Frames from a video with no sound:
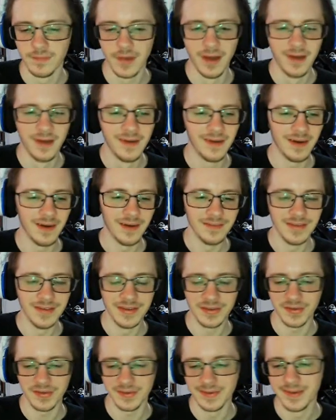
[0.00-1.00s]

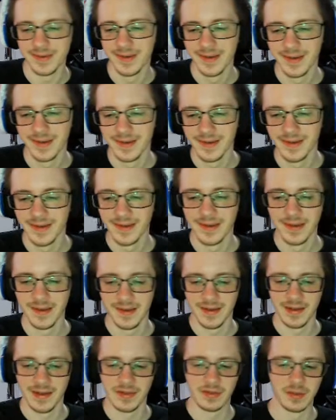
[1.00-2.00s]
obviously.
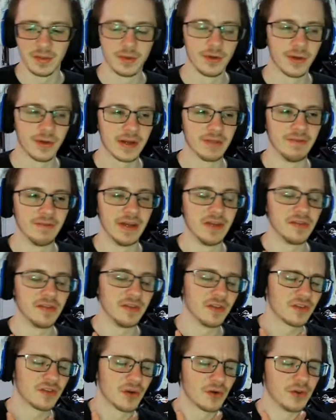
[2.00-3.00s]
Cyberdark Invasion.
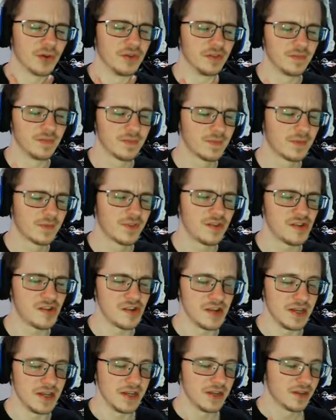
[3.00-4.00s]
This card is
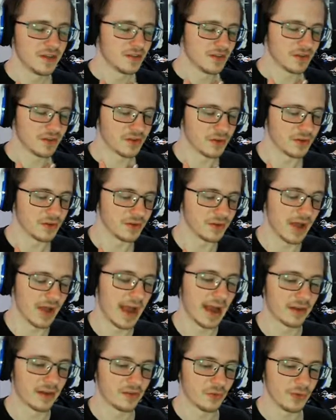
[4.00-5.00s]
cheeks. This card is
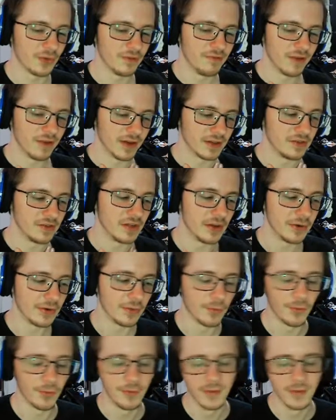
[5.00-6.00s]
actually fucking
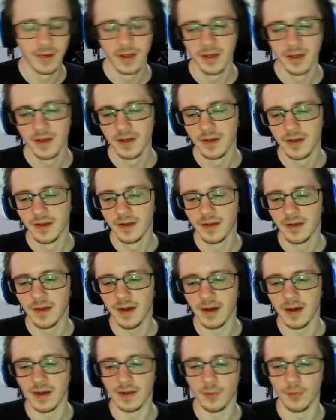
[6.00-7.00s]
terrible.
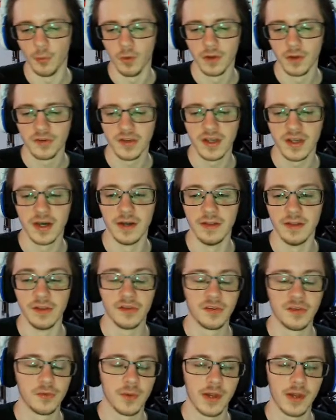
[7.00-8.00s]
I want to cut, this
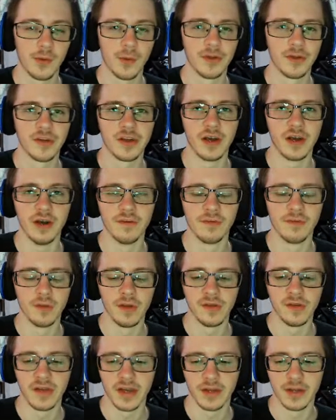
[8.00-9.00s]
is what I want to cut for the
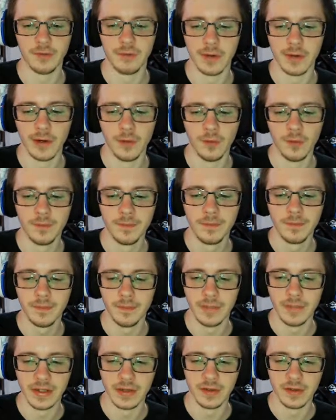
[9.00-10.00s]
second realm,
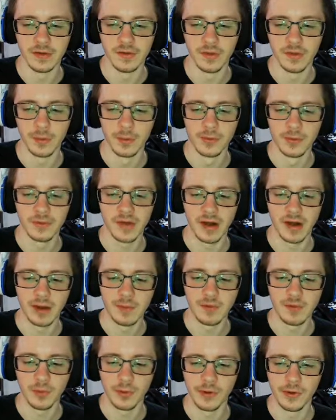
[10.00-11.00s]
because there were
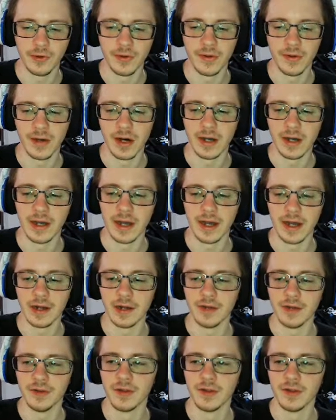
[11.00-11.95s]
times where I had,